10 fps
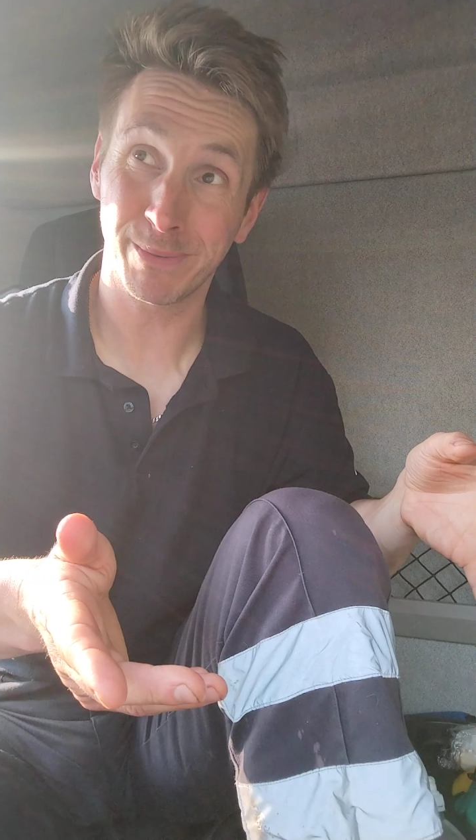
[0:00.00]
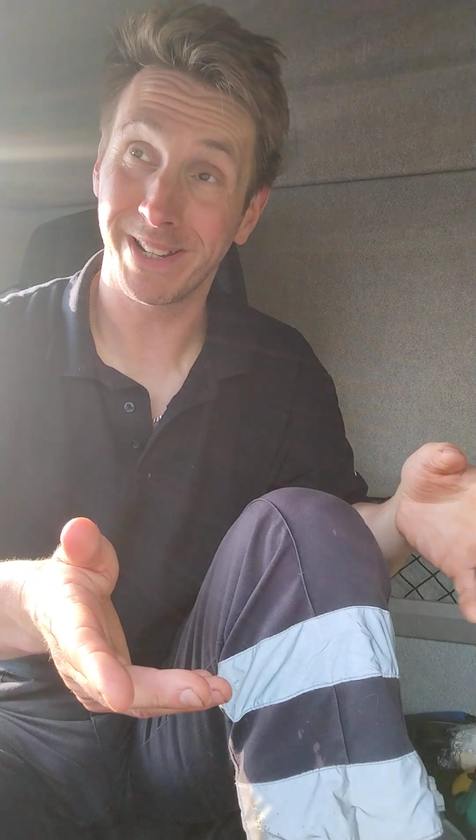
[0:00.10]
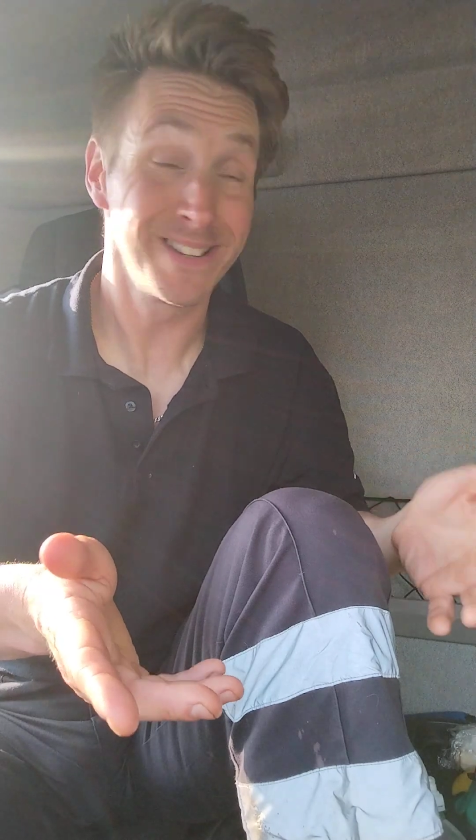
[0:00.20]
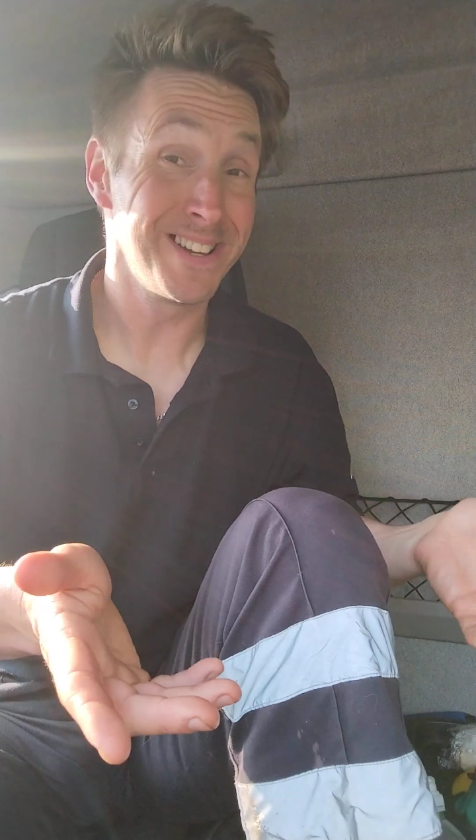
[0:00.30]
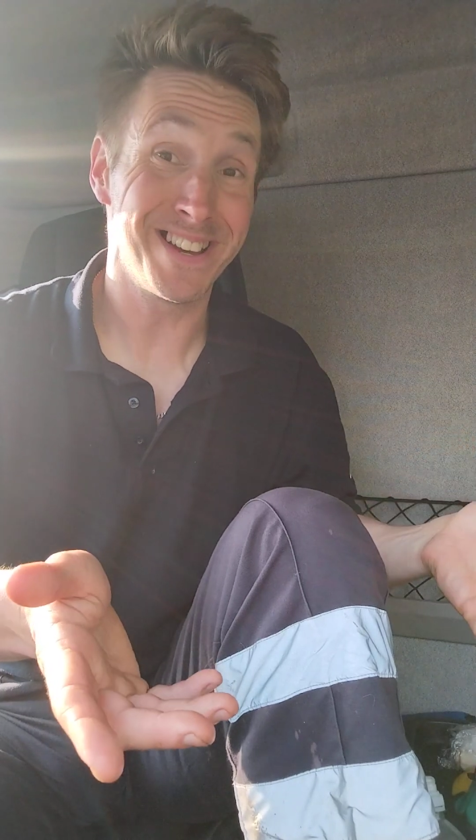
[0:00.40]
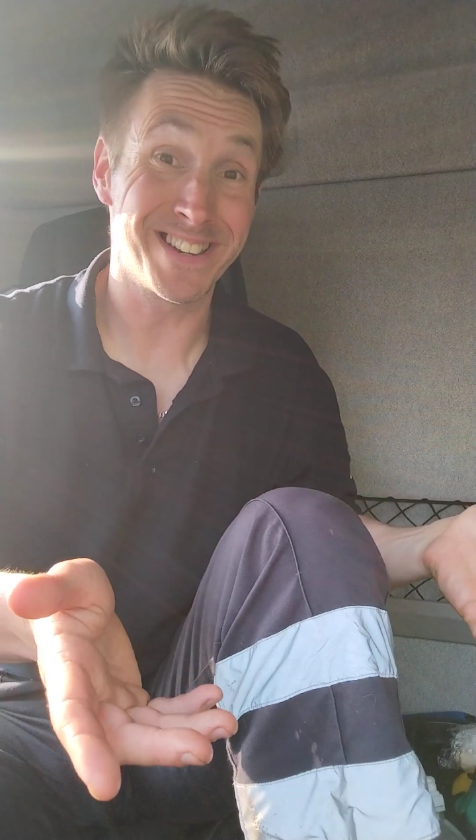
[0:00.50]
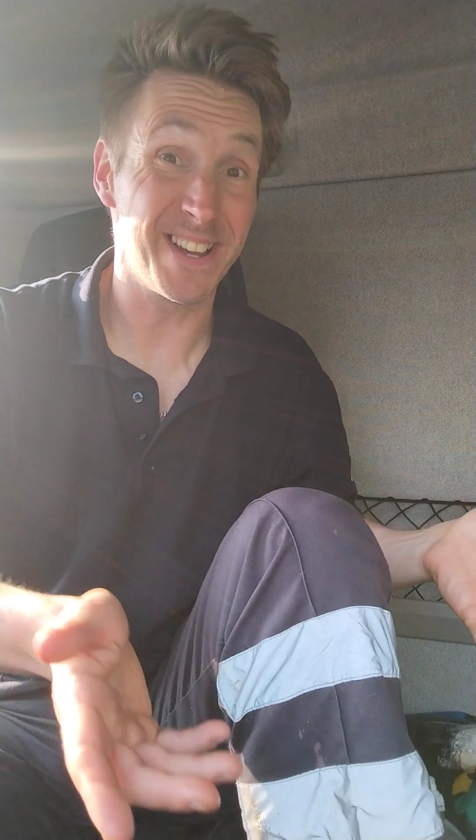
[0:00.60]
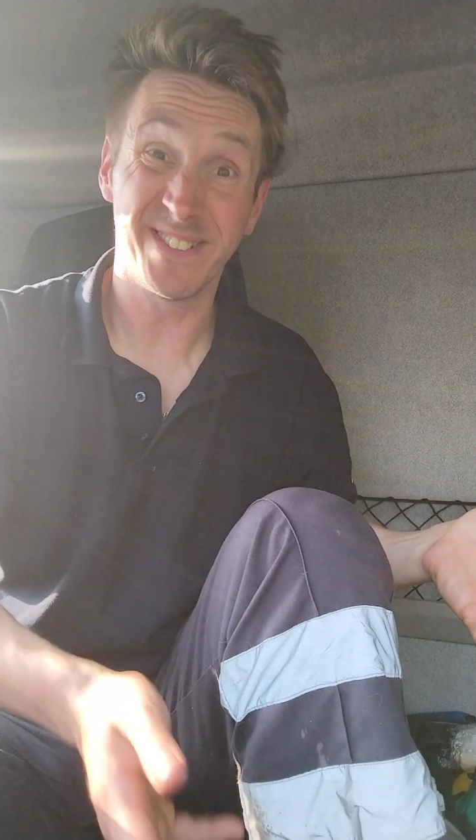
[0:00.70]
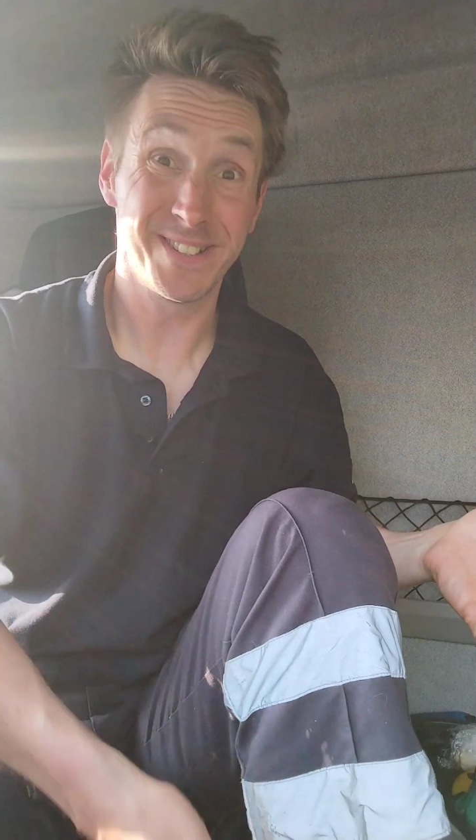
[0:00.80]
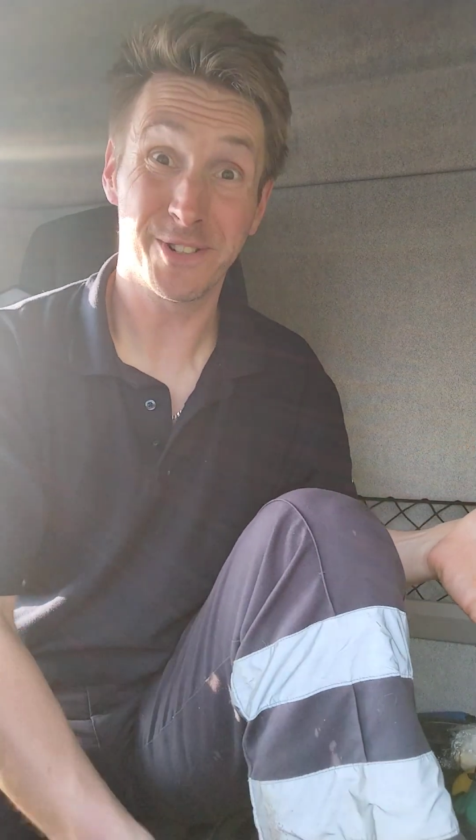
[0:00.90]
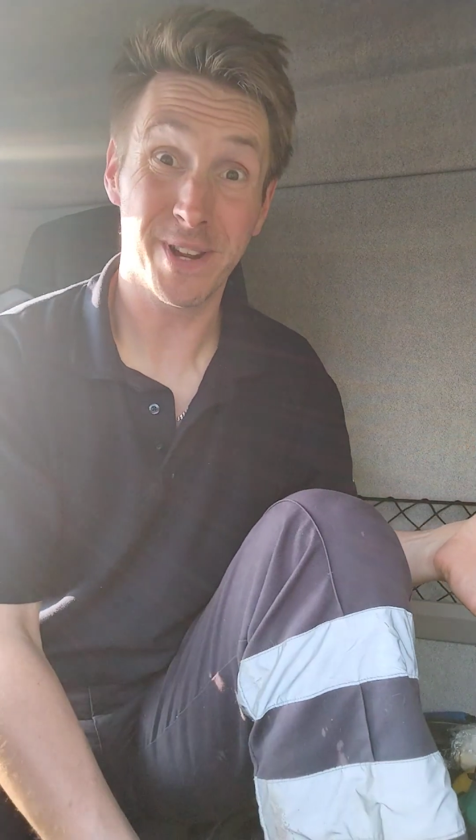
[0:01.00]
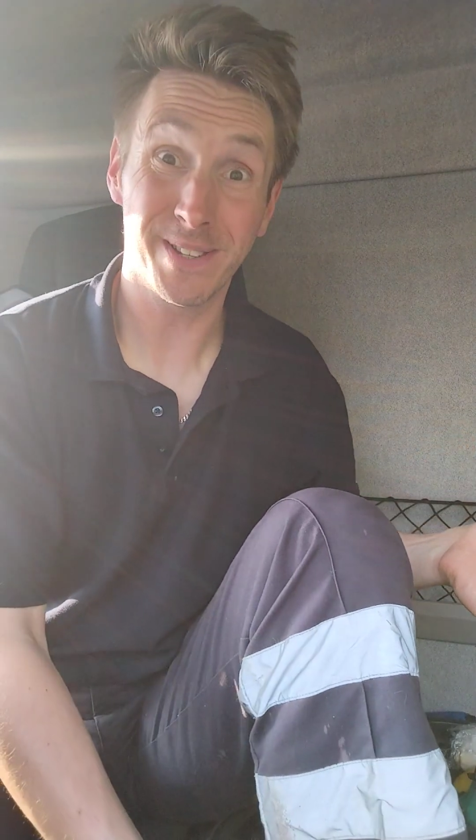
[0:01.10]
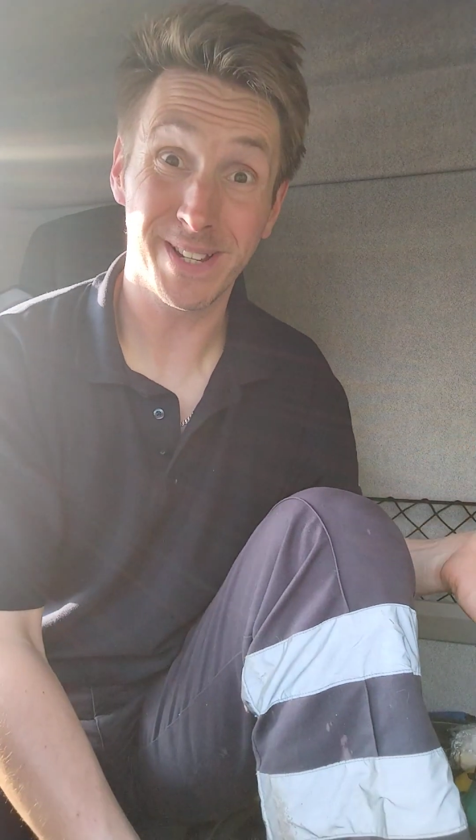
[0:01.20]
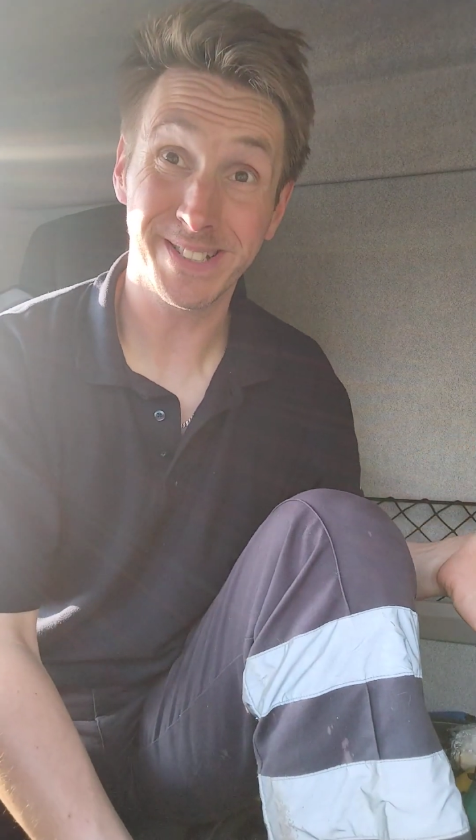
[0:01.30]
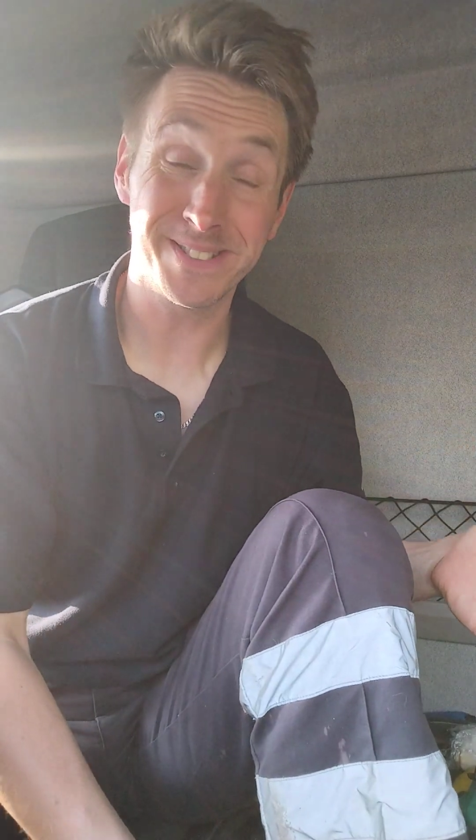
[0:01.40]
swing. Again,
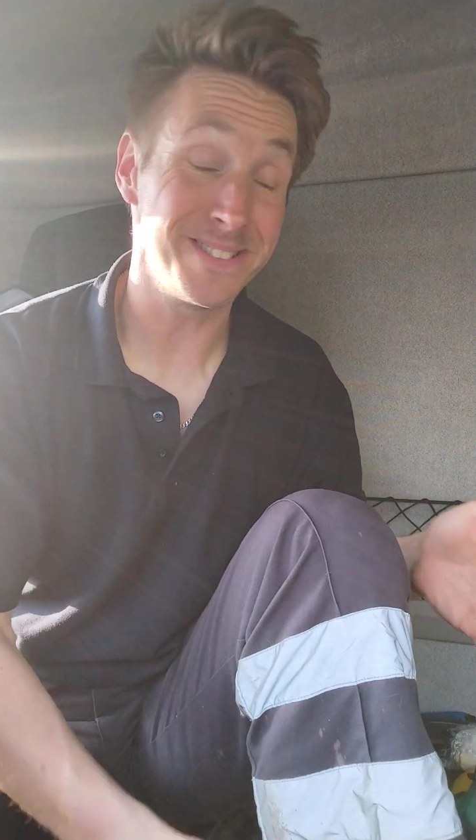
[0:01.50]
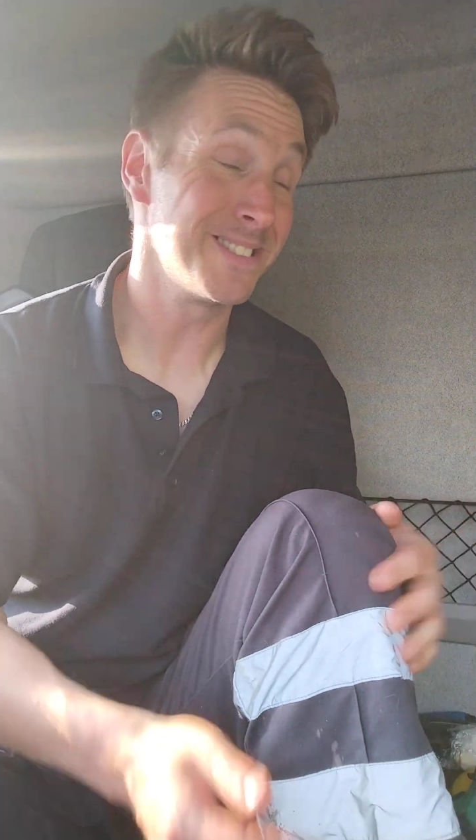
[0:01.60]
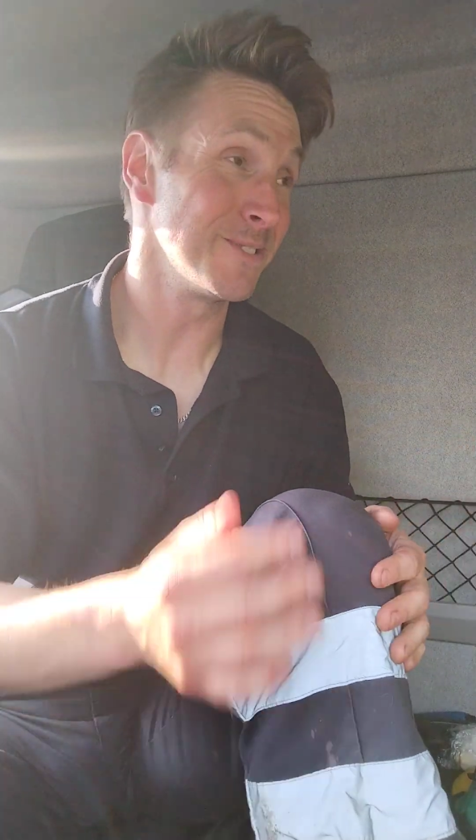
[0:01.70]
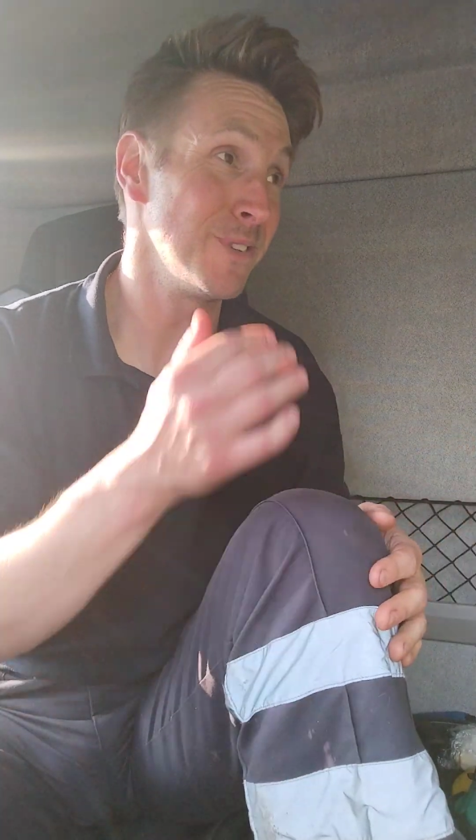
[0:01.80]
great that, isn't it?